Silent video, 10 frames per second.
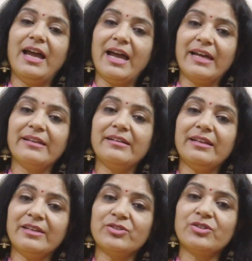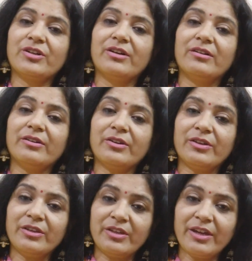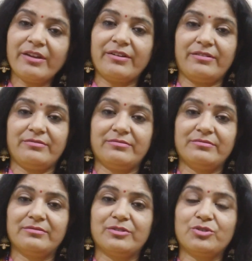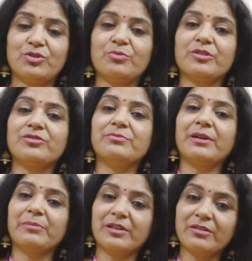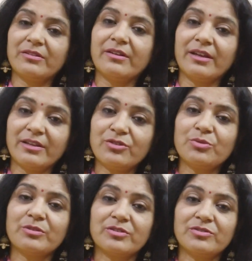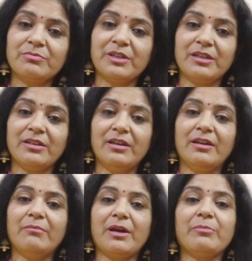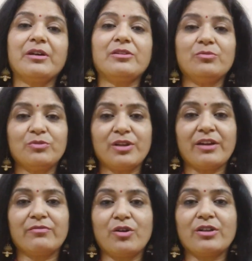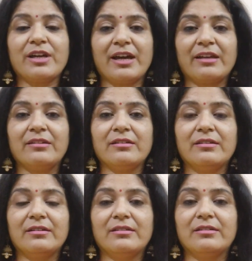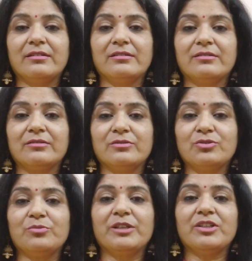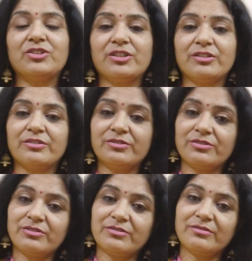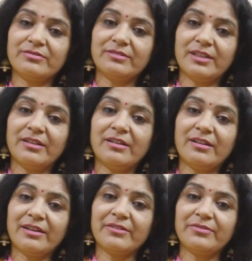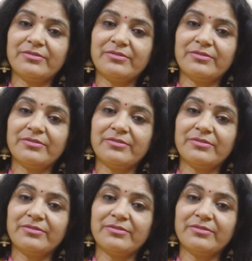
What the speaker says: added extra care towards my mother and towards me, my mother would have not had so many tears in her life.